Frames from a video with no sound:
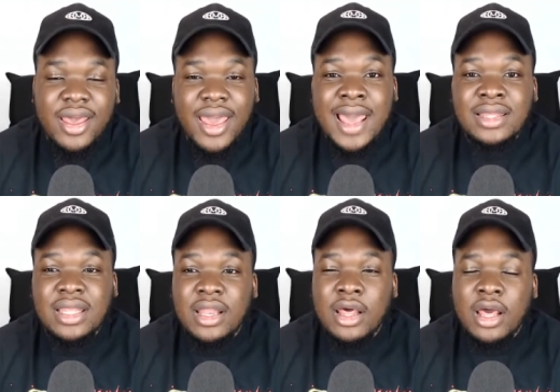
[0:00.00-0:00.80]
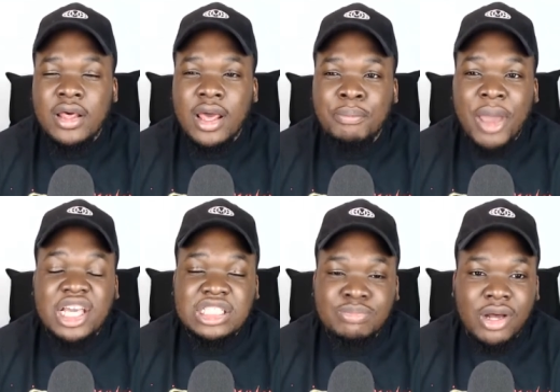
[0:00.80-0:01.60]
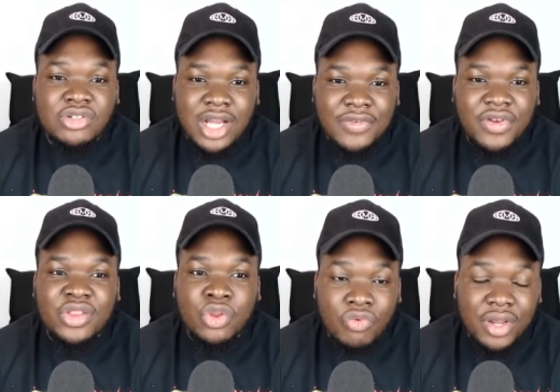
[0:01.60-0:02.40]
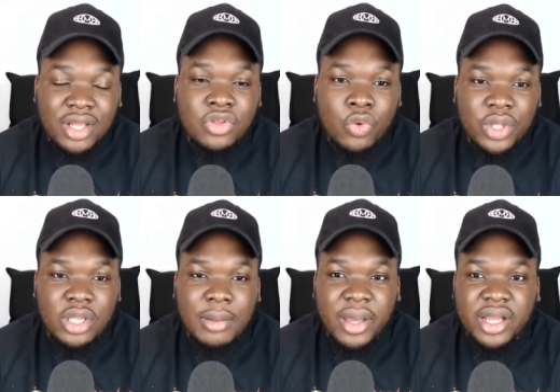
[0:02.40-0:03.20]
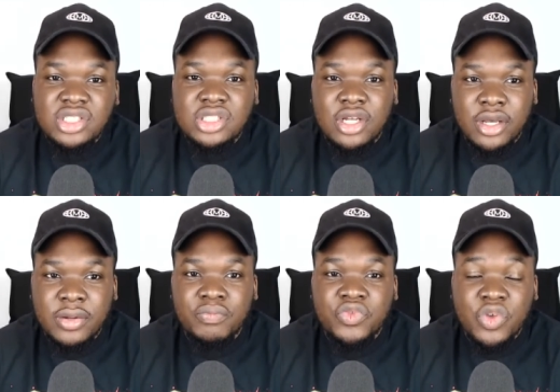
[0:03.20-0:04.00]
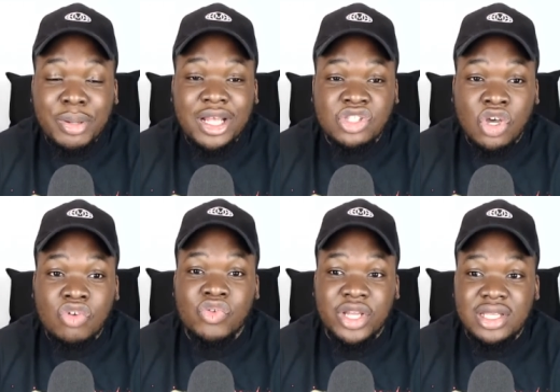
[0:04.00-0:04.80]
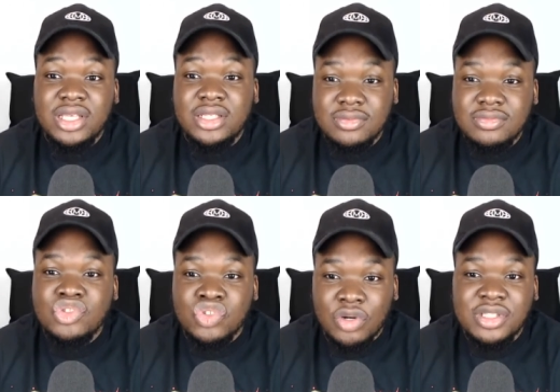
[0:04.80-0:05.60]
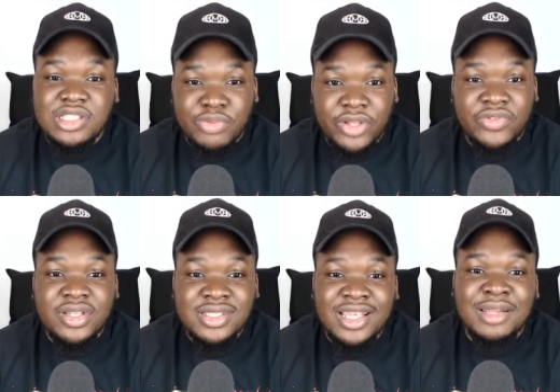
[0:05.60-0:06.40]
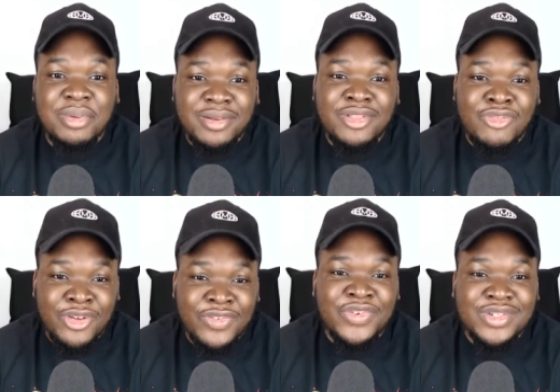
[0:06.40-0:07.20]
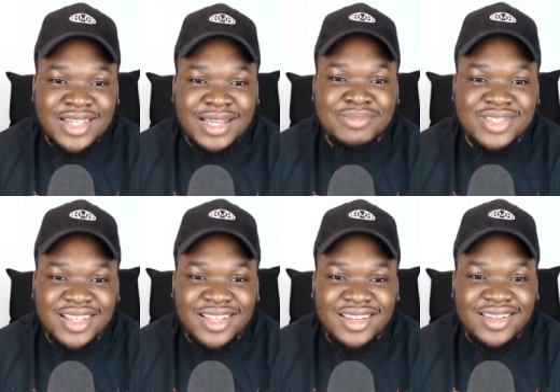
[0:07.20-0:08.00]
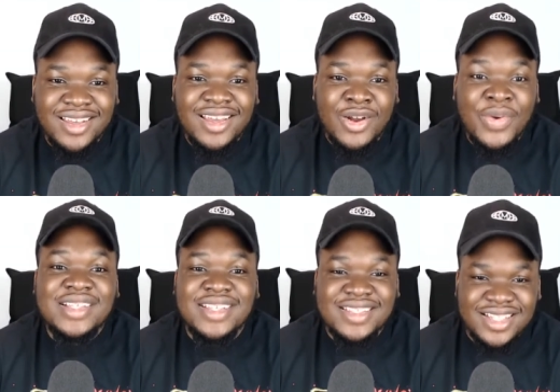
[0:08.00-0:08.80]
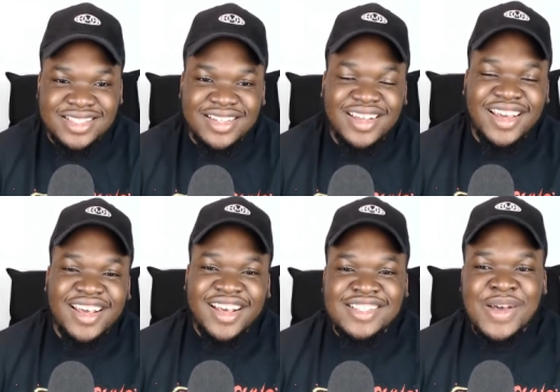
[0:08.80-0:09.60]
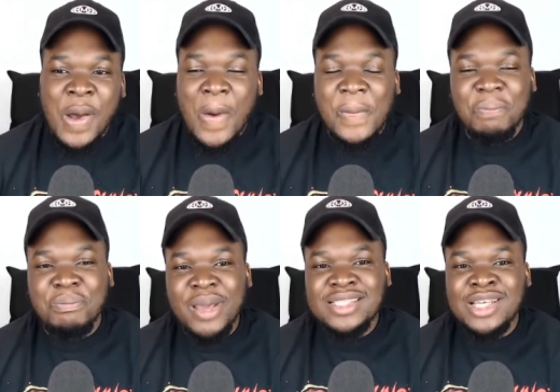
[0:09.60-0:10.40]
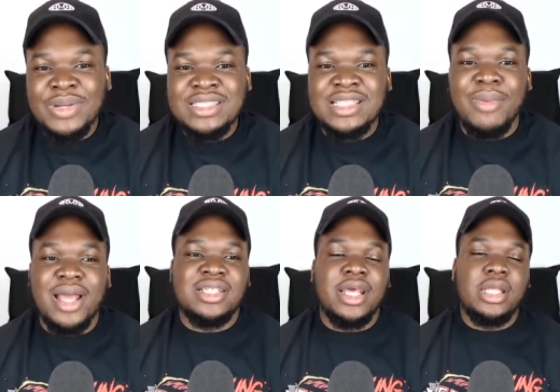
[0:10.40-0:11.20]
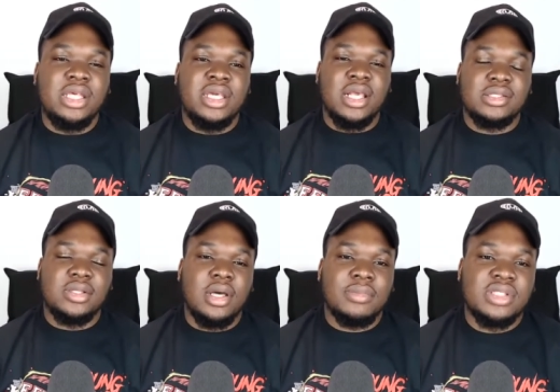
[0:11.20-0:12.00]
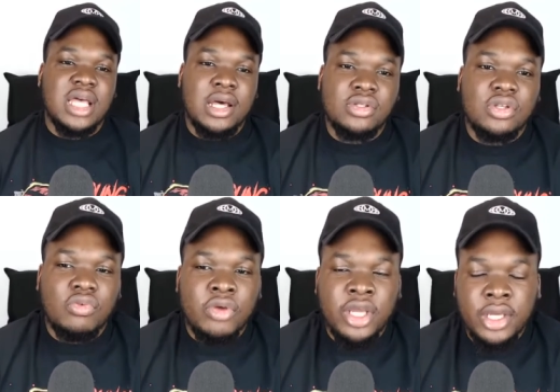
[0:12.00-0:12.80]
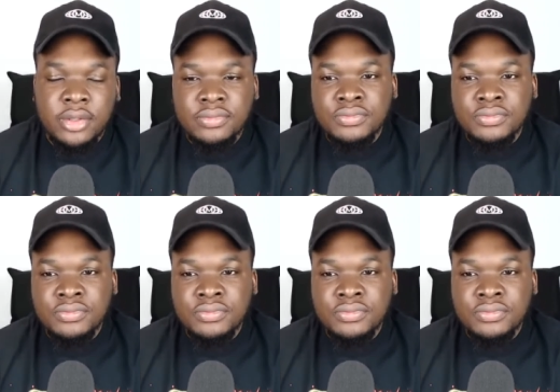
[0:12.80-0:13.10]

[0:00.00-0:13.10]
and then a packaged power driver in the ring to win the match. So Penta really dropped his brother in his head about three or four times in quick succession. So Penta wins the match, and Eddie Kingston comes down to the ring.